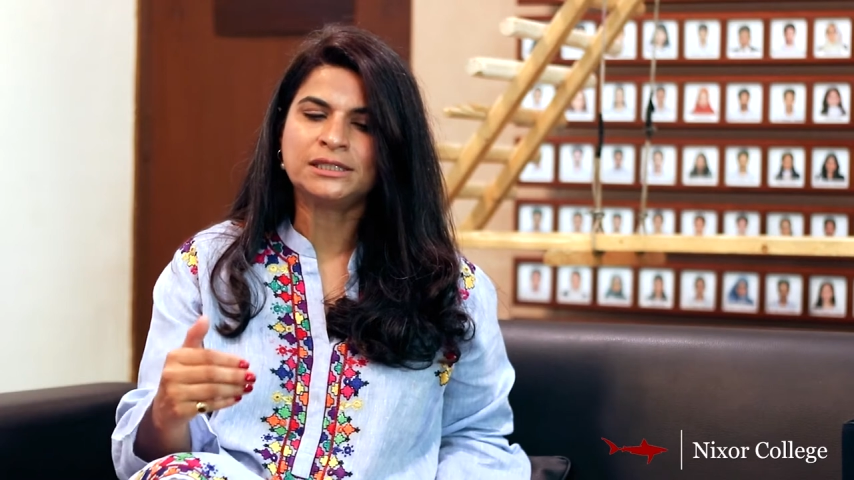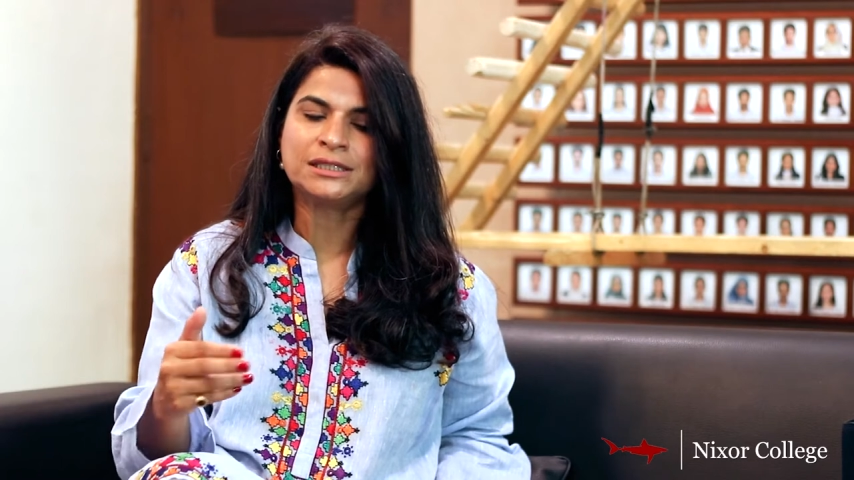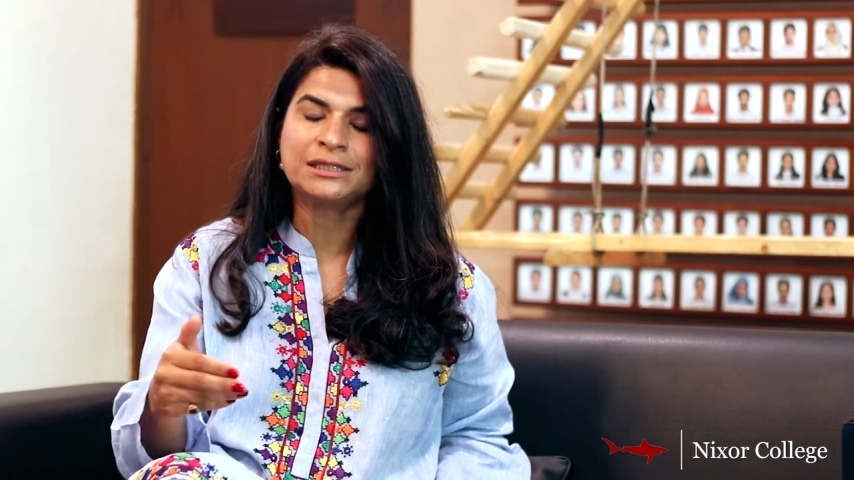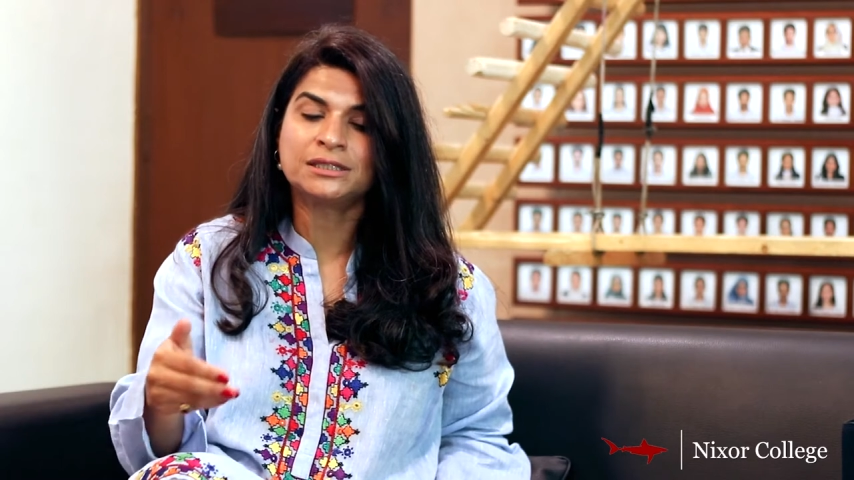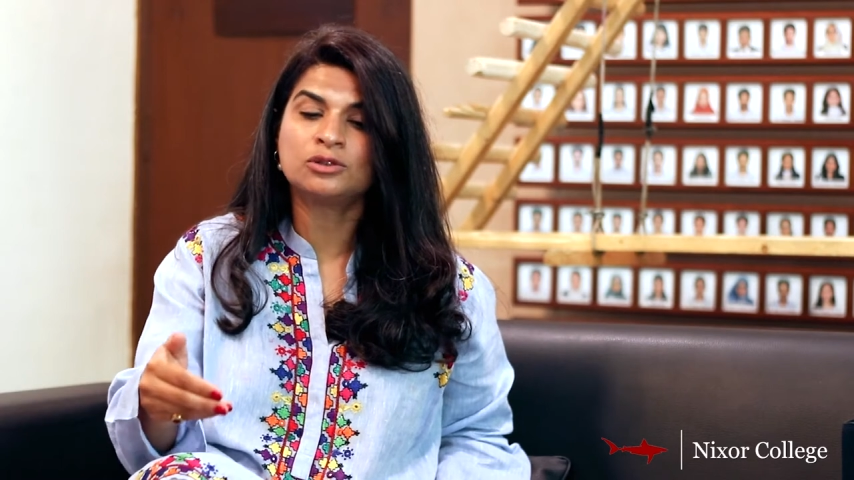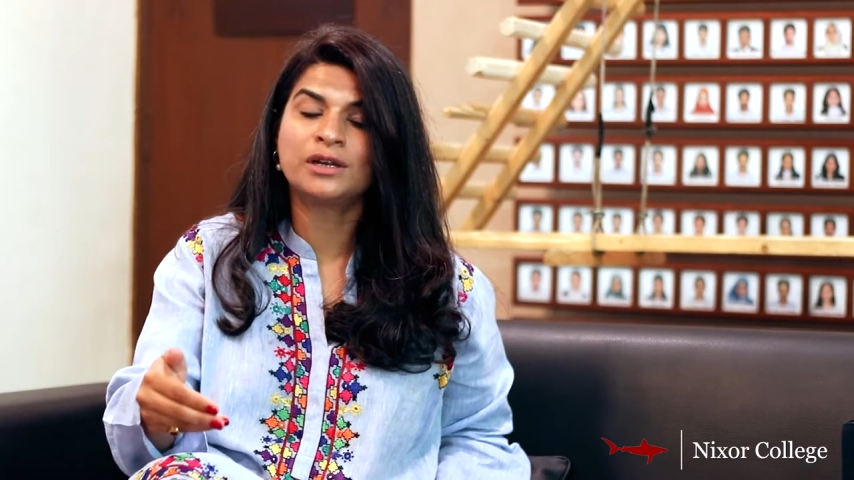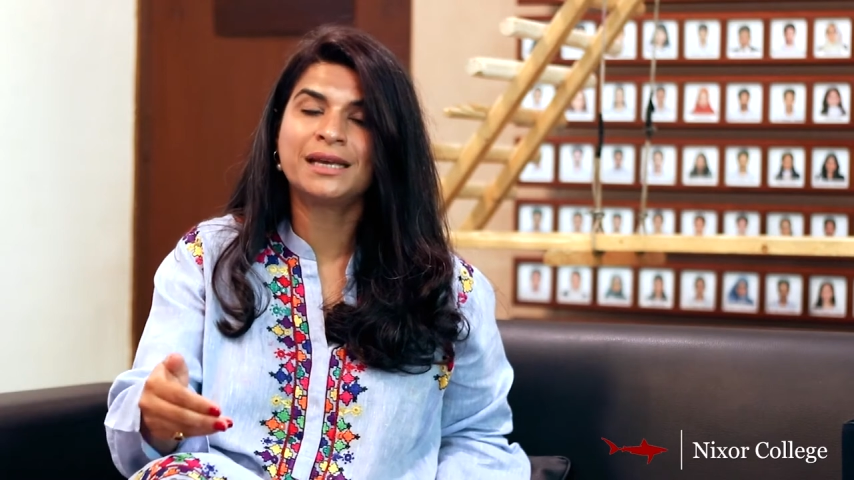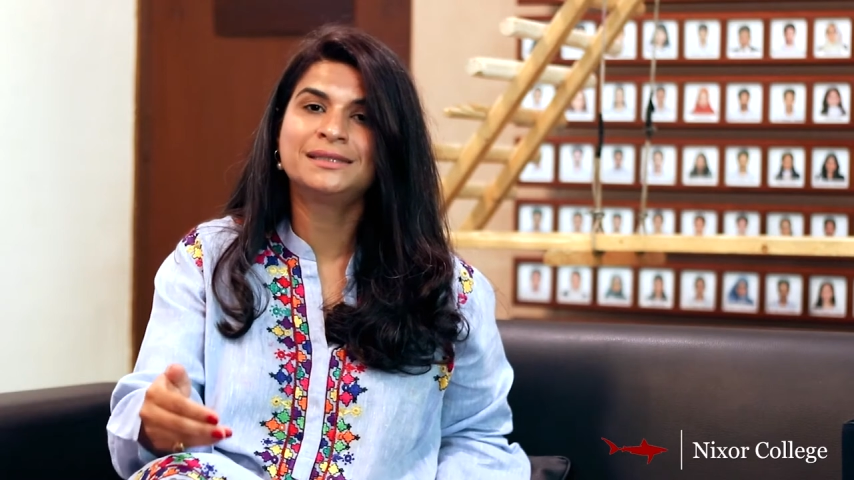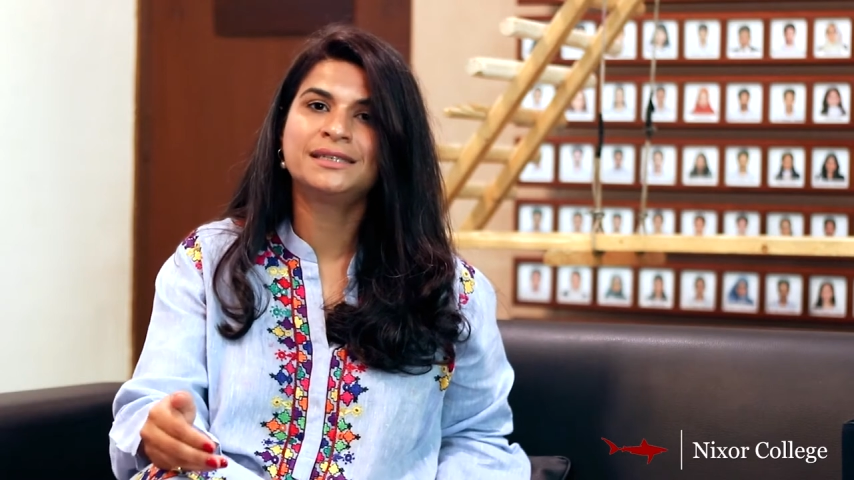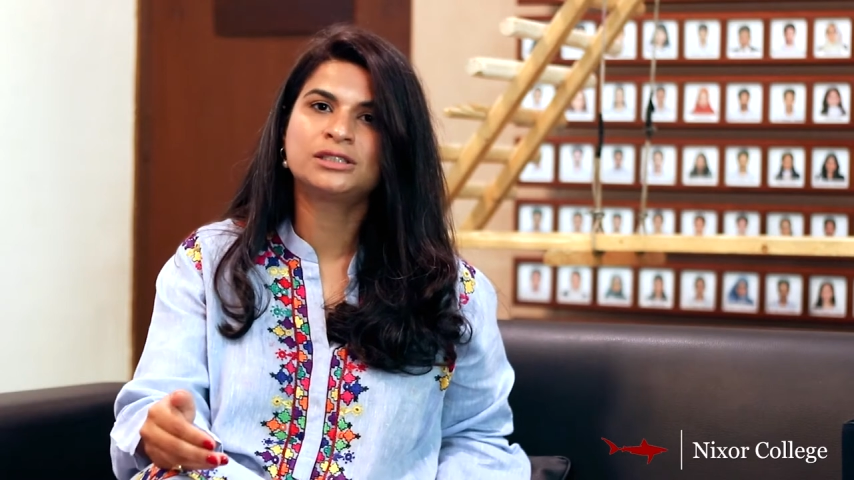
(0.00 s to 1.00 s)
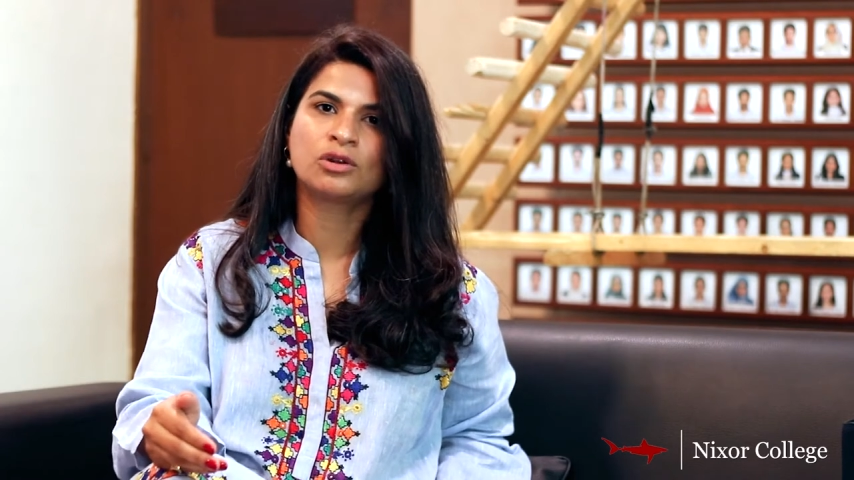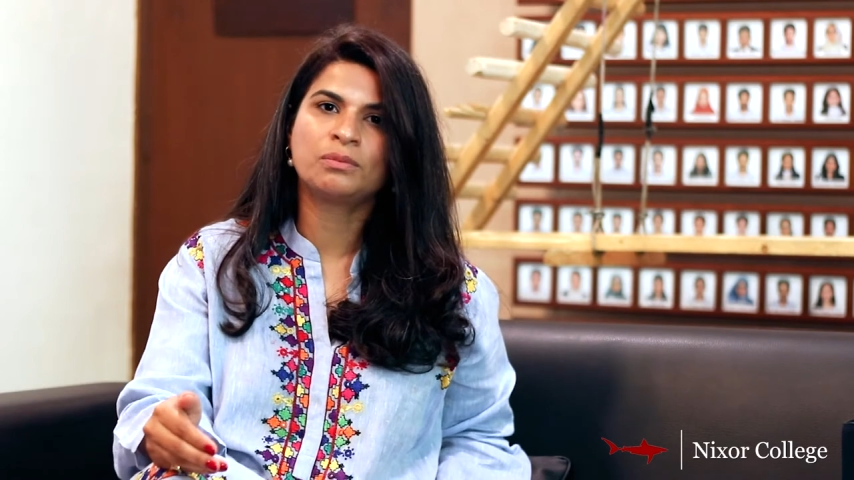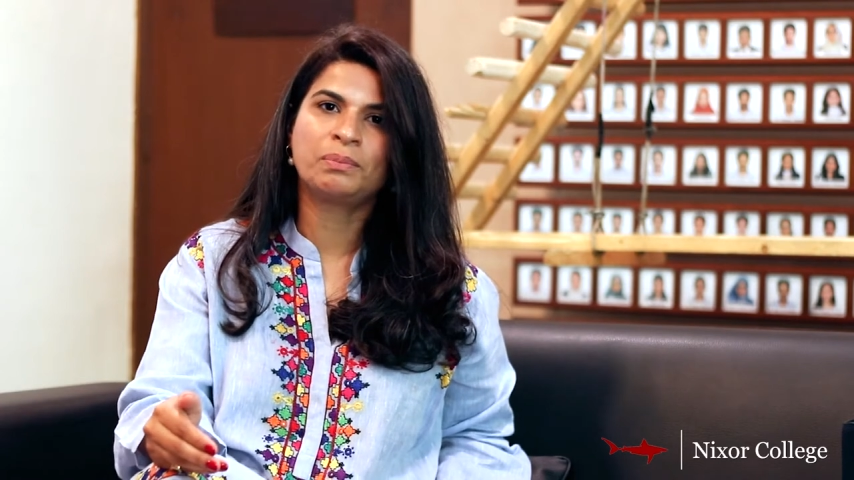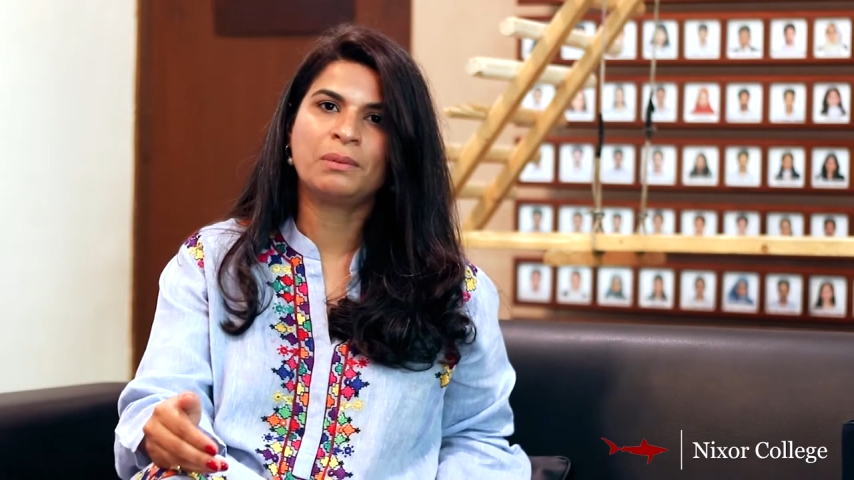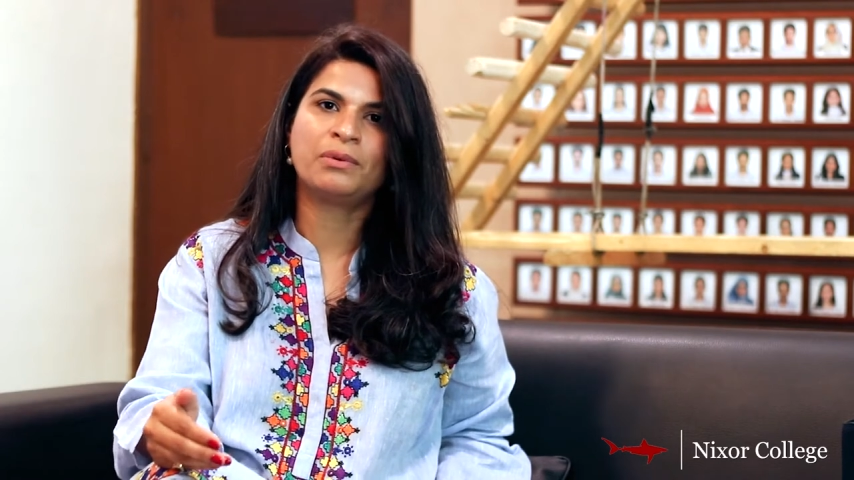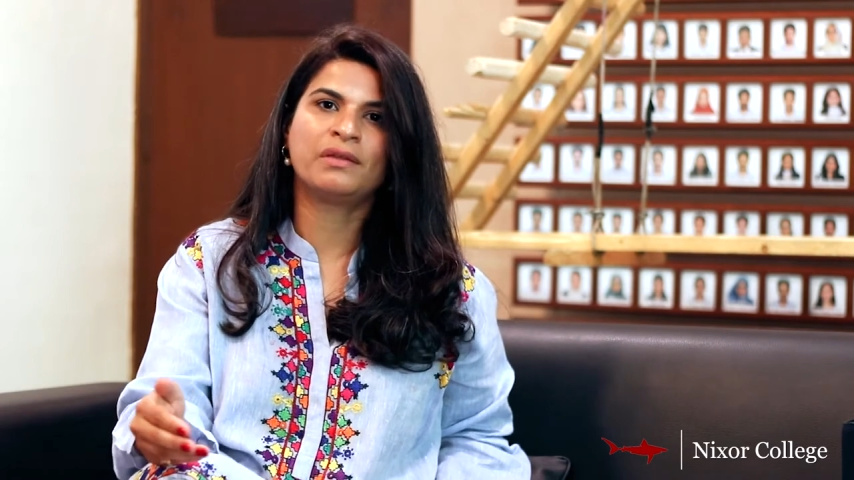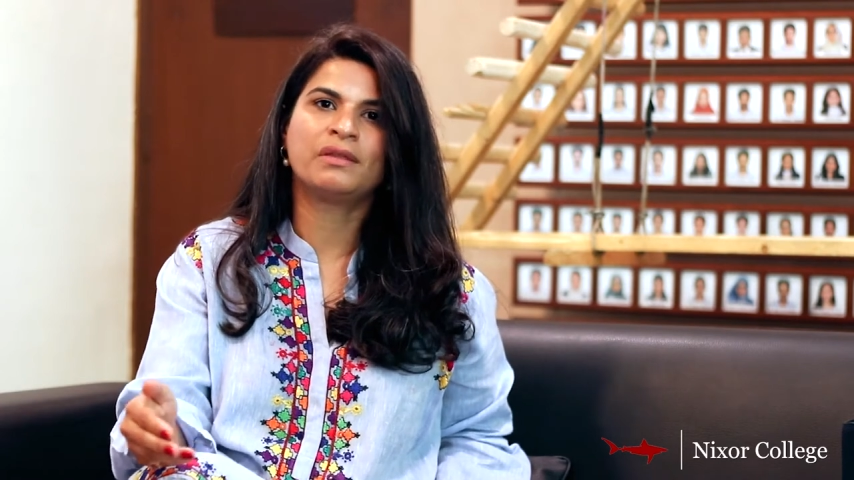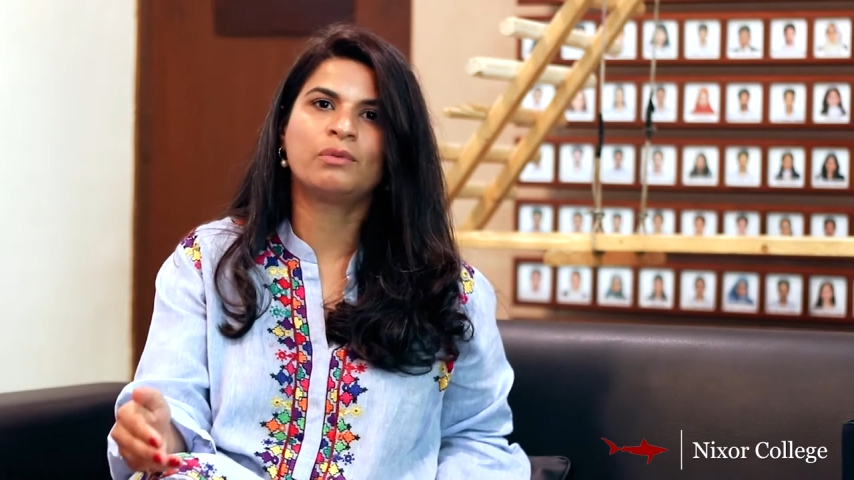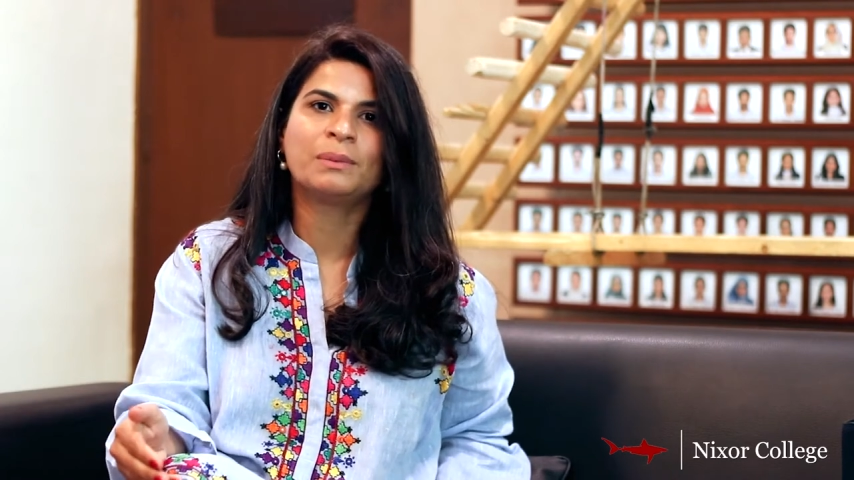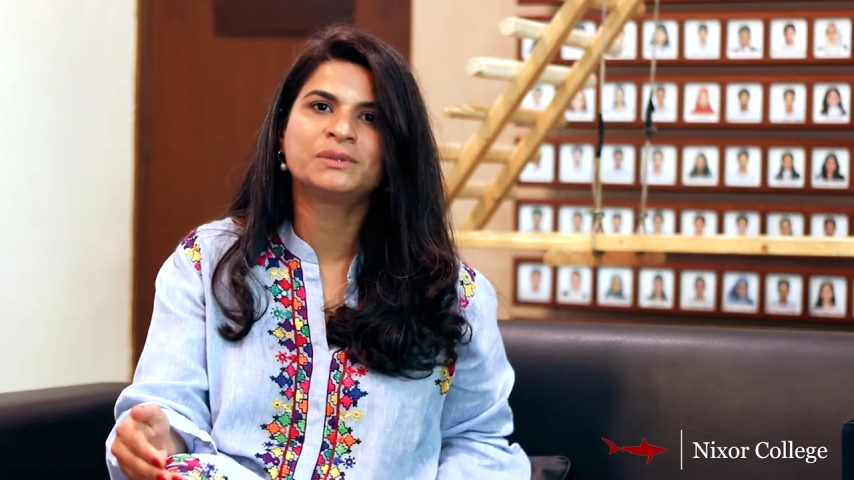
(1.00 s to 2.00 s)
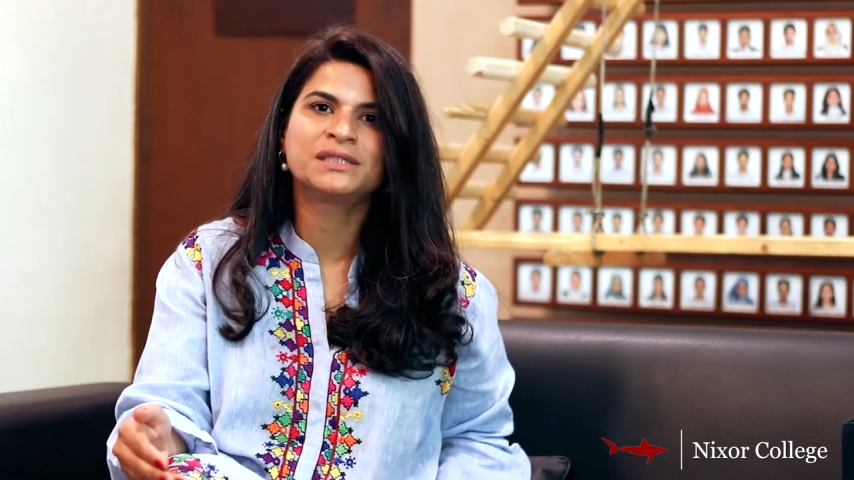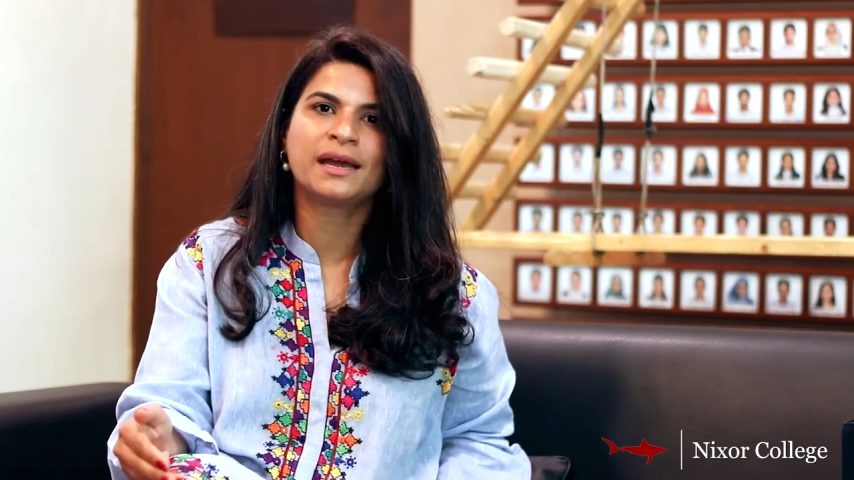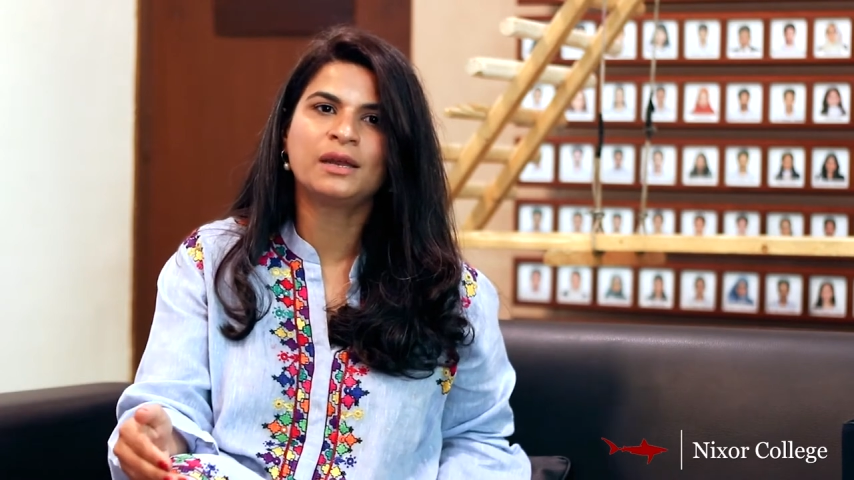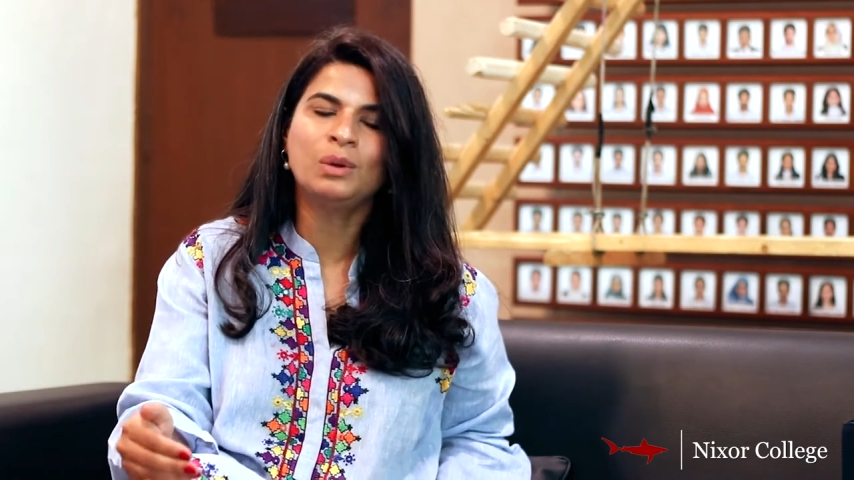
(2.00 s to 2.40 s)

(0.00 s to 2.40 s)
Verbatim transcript: just does not exist on paper and the website.